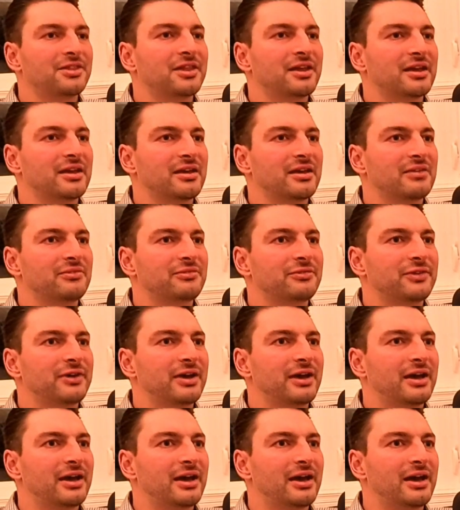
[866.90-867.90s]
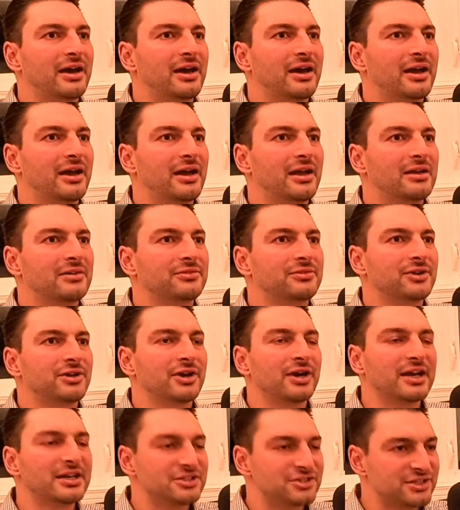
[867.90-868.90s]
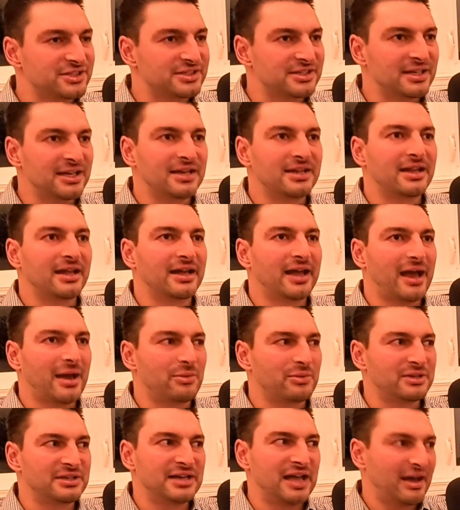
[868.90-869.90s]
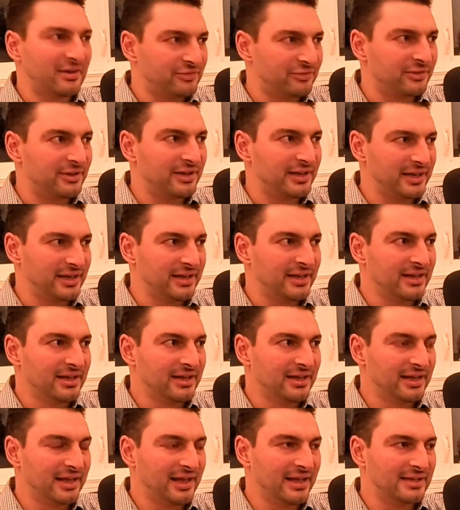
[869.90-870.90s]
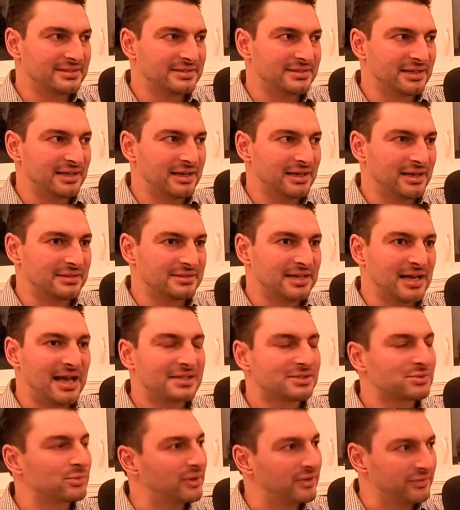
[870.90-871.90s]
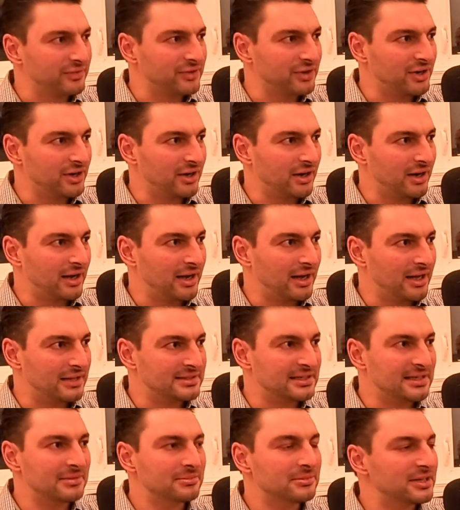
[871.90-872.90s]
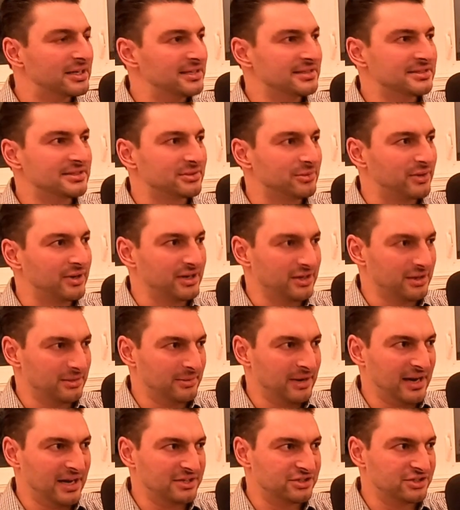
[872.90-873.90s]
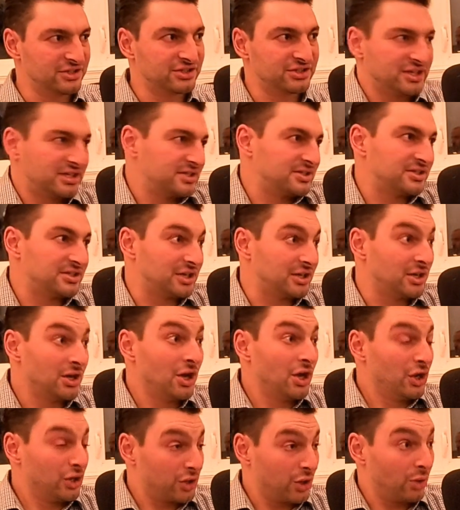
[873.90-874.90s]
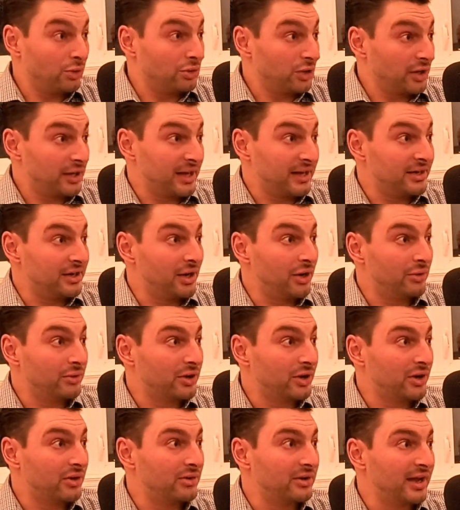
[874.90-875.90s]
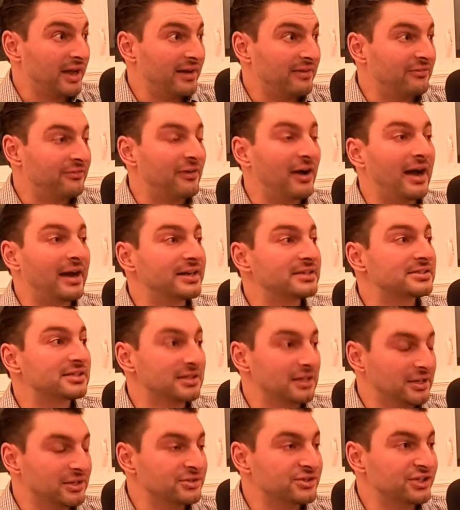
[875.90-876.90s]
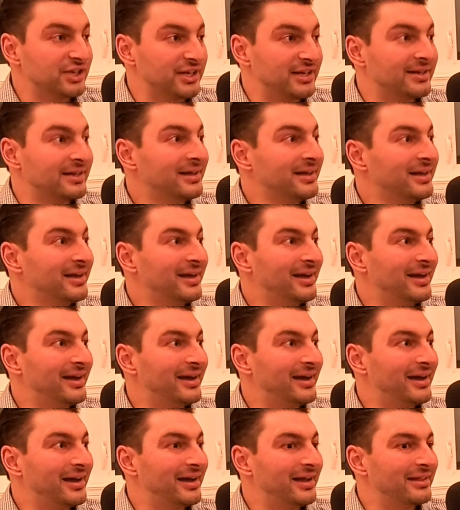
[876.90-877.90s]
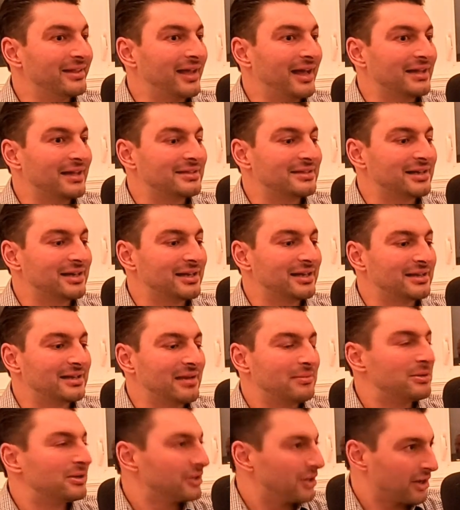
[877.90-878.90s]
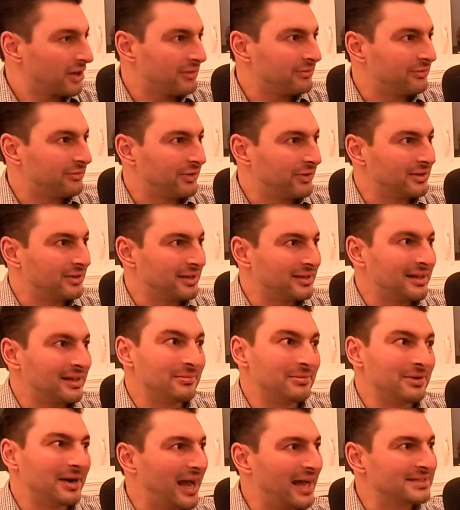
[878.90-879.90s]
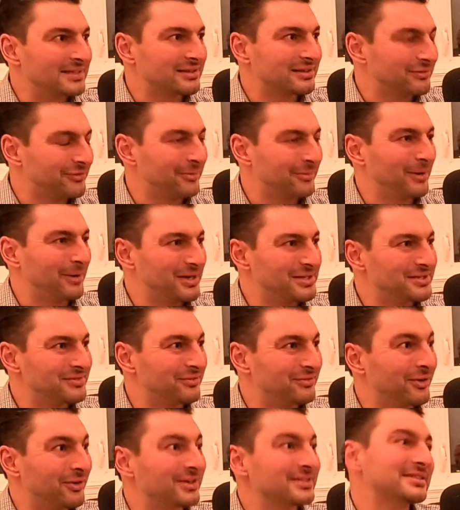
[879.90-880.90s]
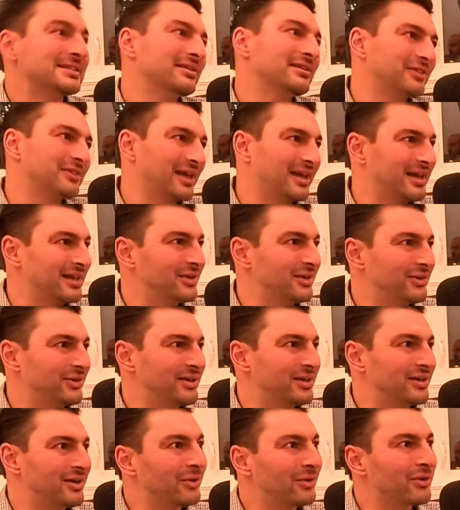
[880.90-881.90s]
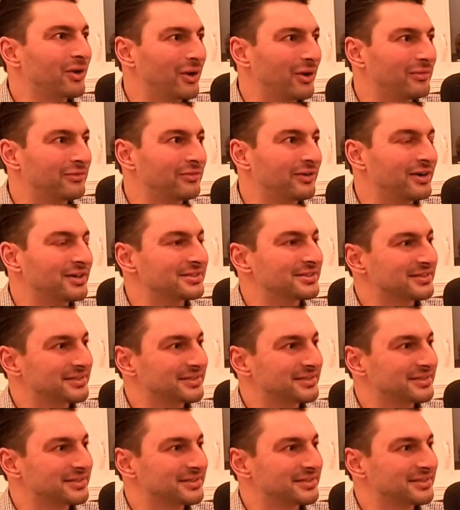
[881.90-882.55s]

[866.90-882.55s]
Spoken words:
if you're interested, like, I would definitely task one of your team leads or one of your managers just to go look at no code and find a solution that they've been looking for, that they've been asking for budget for, and see if they can do it in no code first.